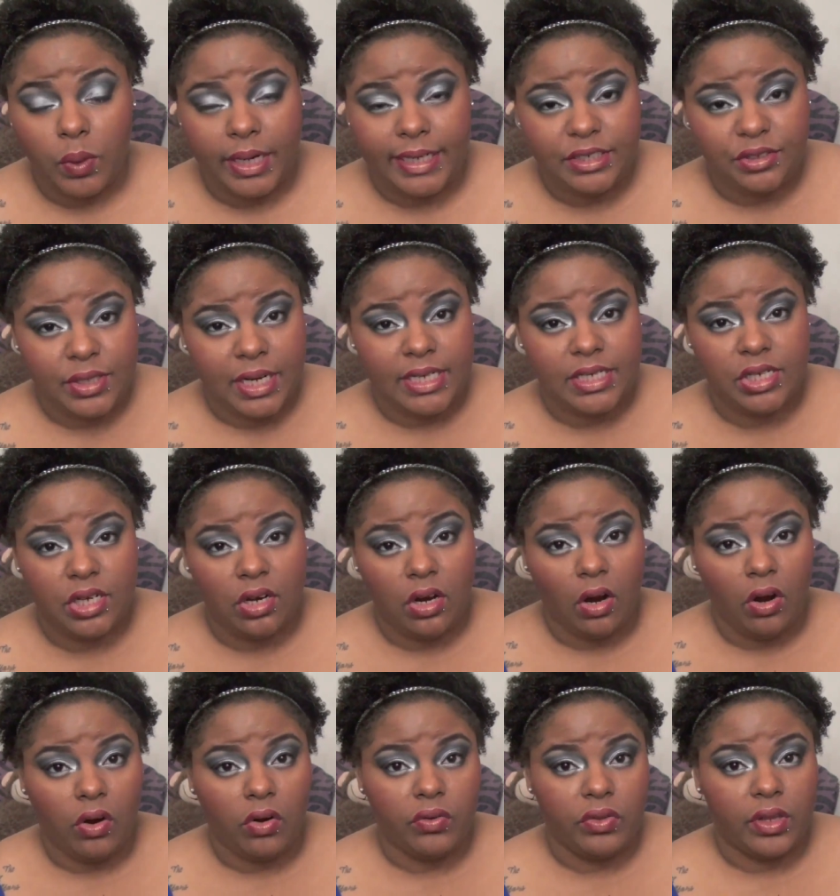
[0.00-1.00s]
When I tried to
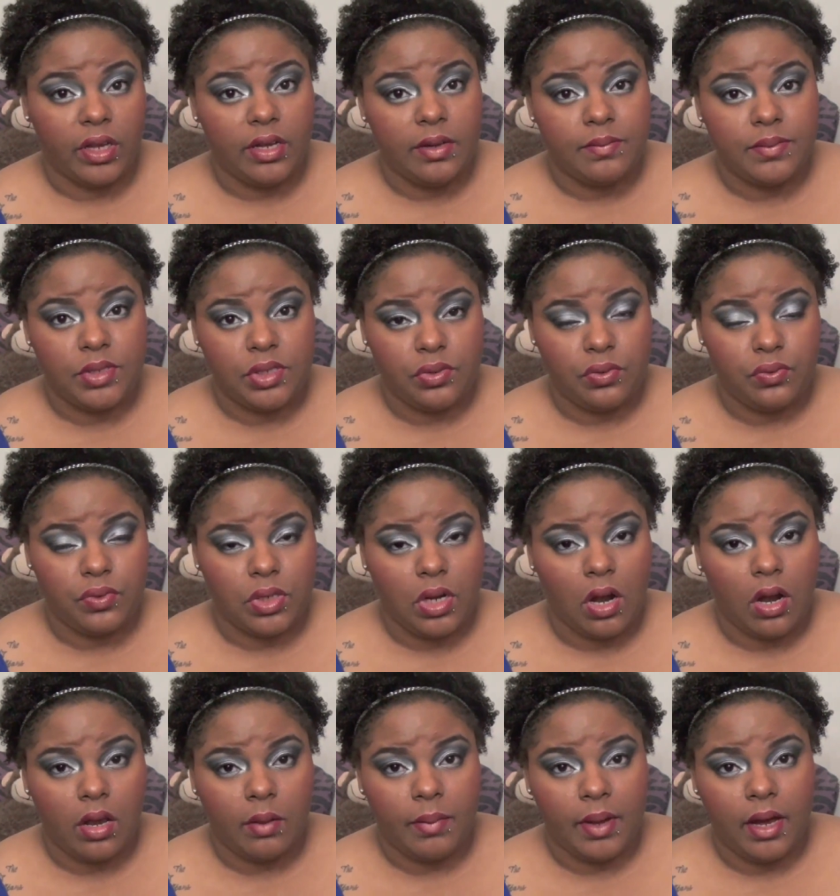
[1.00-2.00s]
call them to
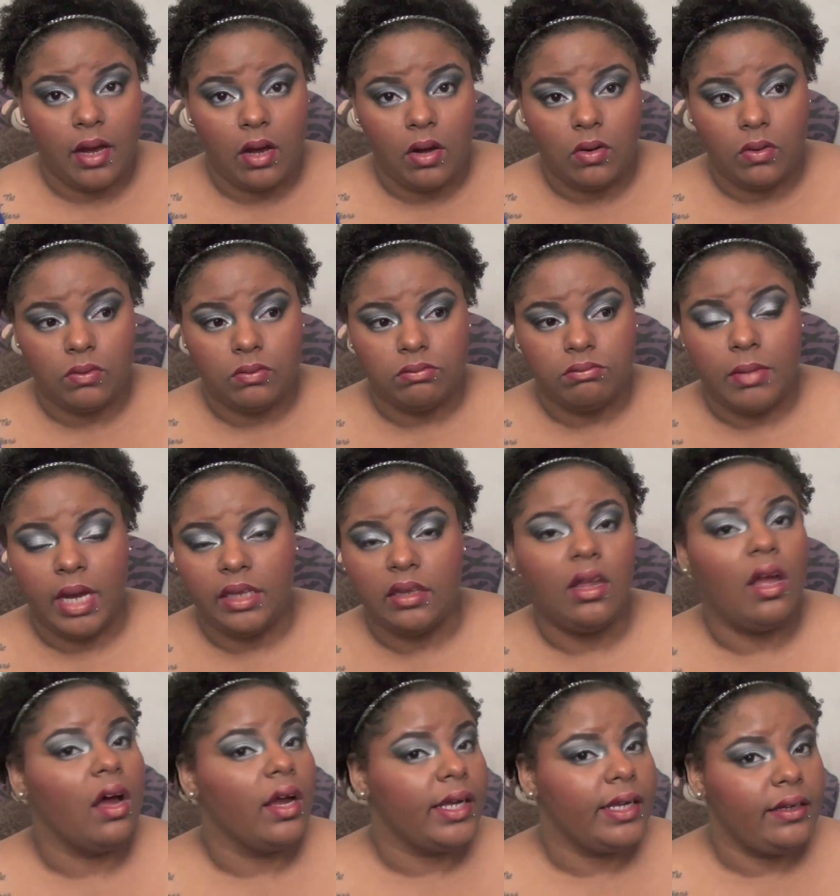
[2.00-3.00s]
talk about my
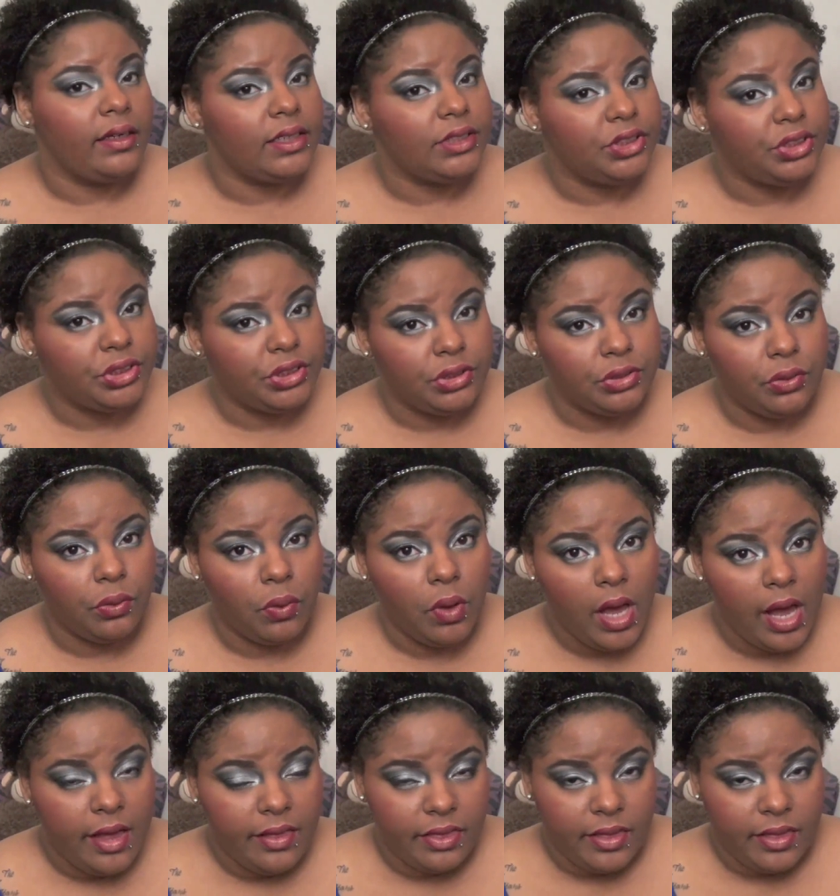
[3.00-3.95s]
login issue,